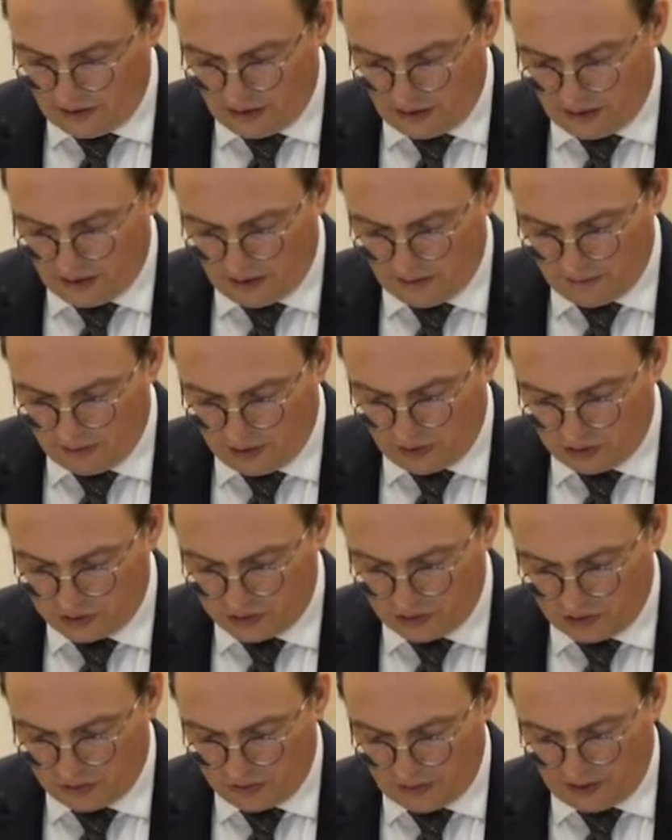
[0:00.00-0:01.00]
They're
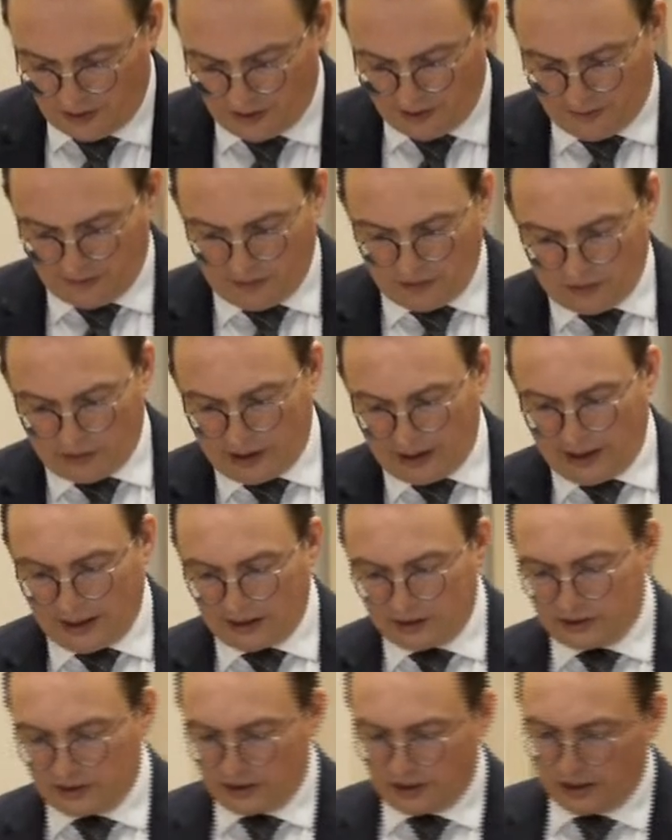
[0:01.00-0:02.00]
also looking
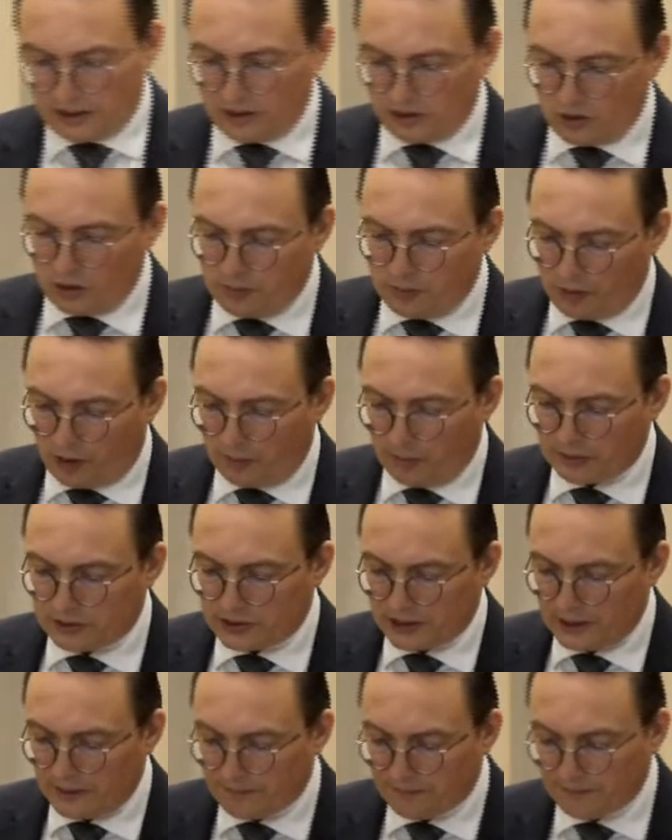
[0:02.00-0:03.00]
at new
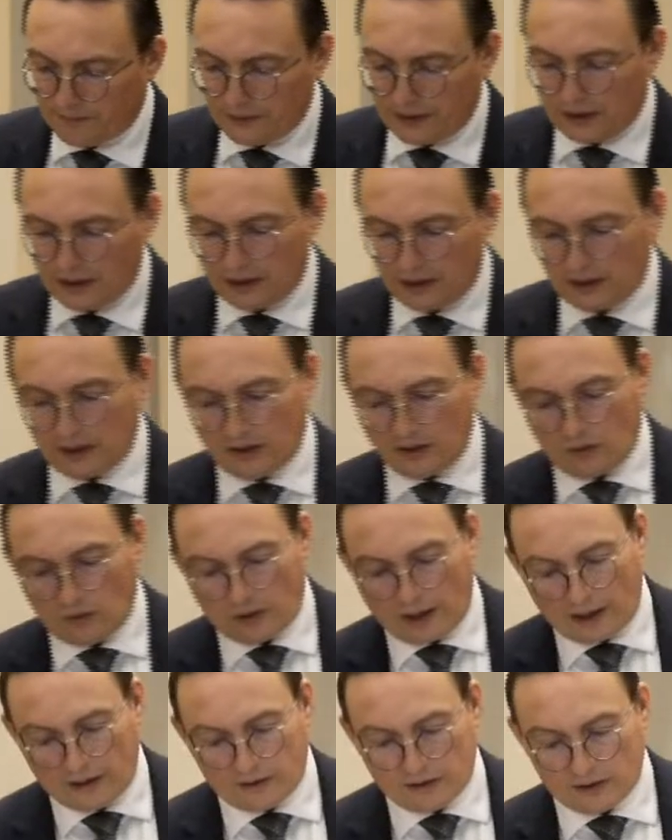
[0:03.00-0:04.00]
property, or
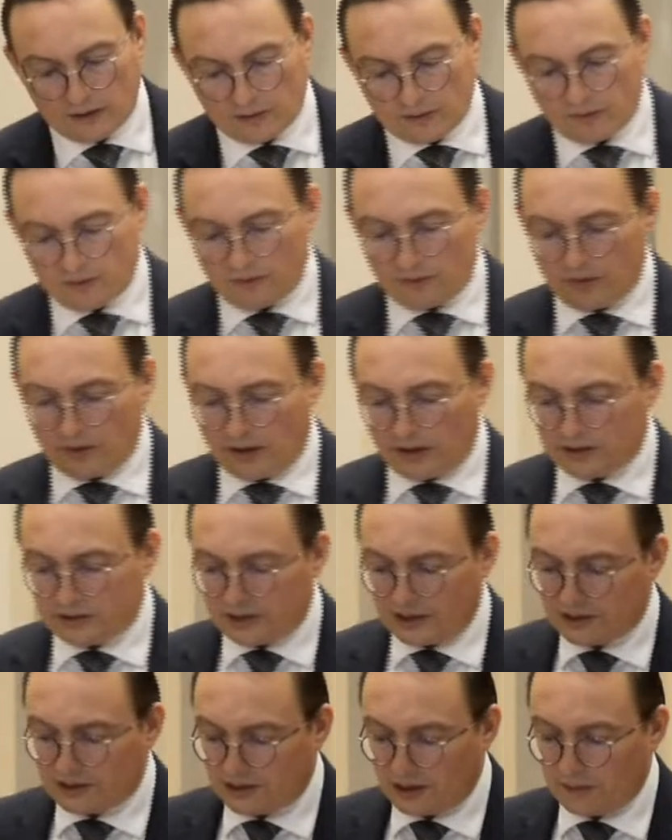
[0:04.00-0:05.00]
getting the
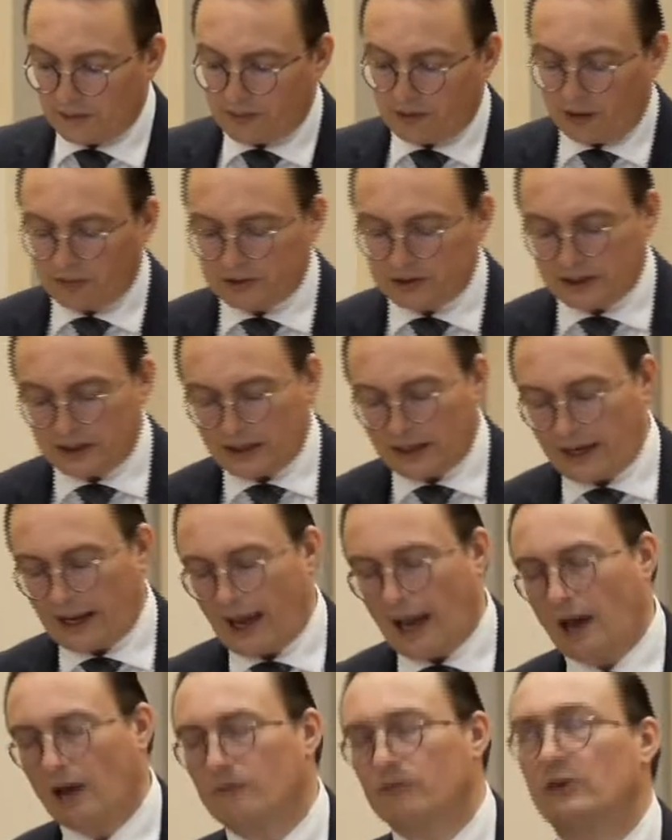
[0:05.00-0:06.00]
existing property that they
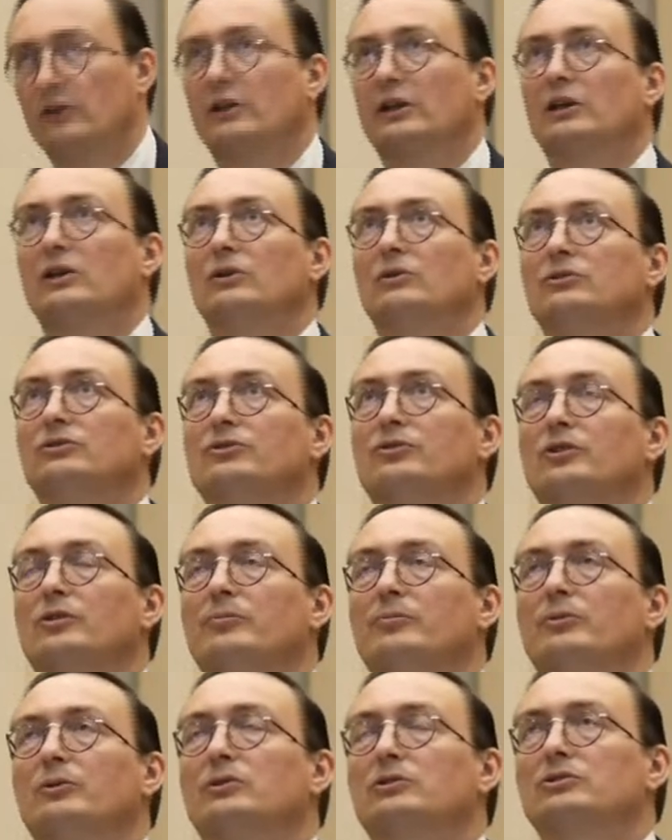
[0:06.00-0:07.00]
have that they use for the
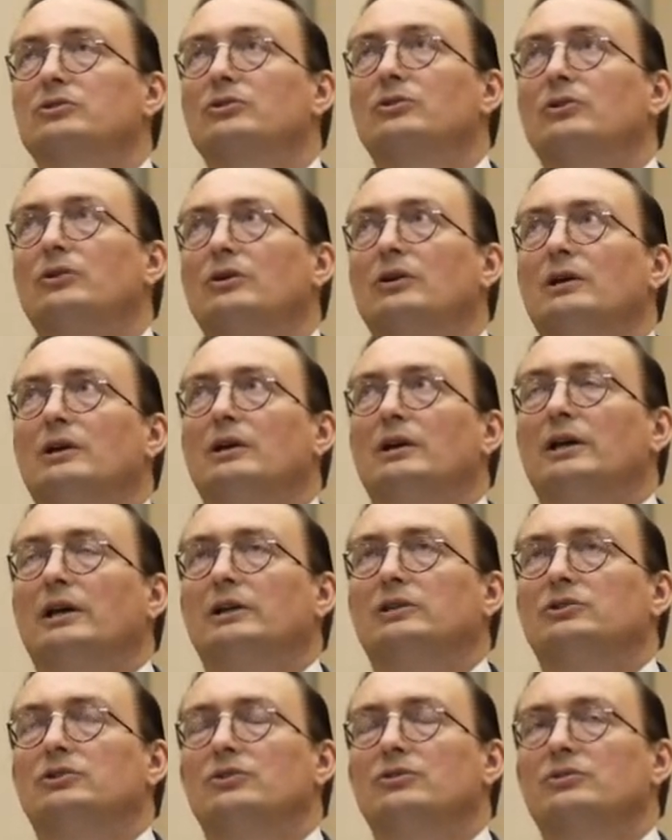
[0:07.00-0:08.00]
bookstore.
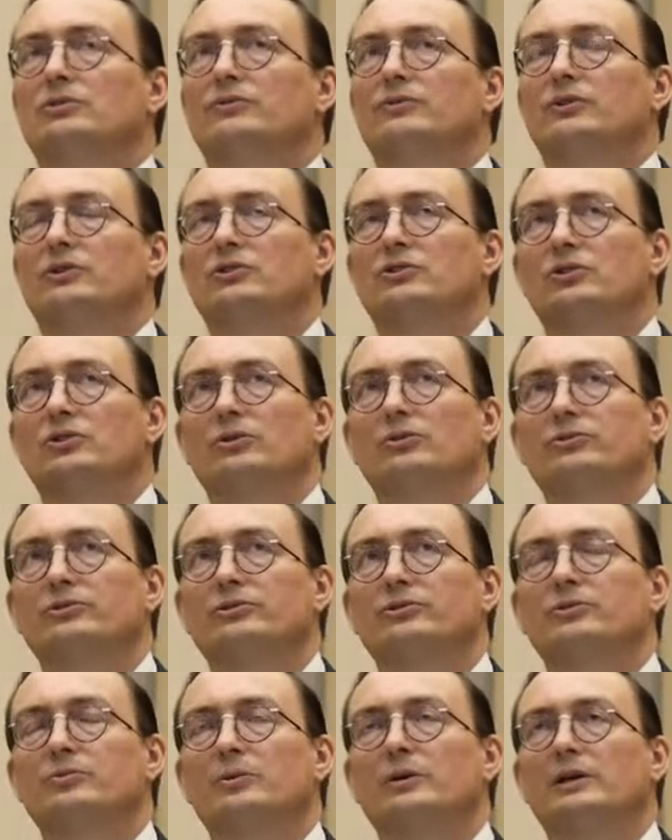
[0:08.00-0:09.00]
It's used for the
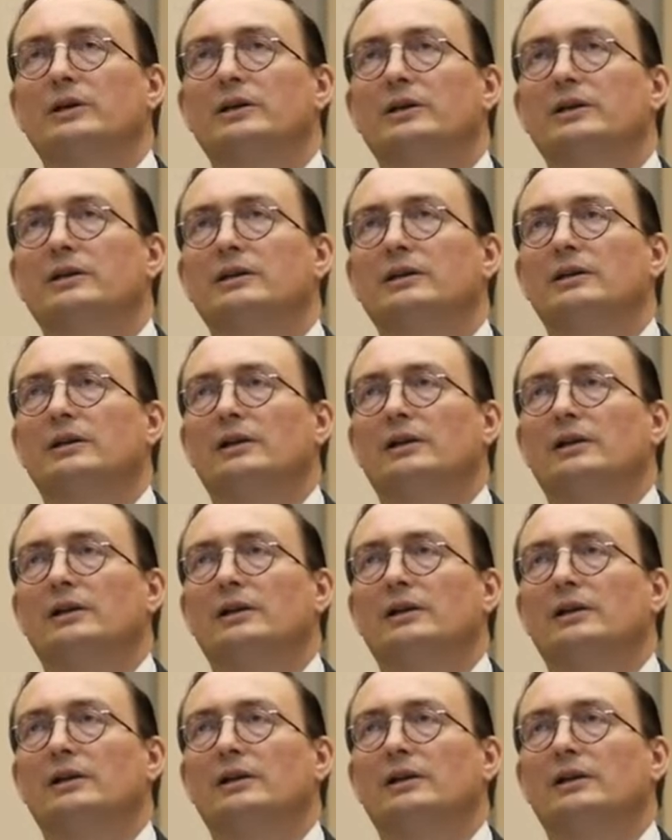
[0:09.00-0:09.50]
children's work.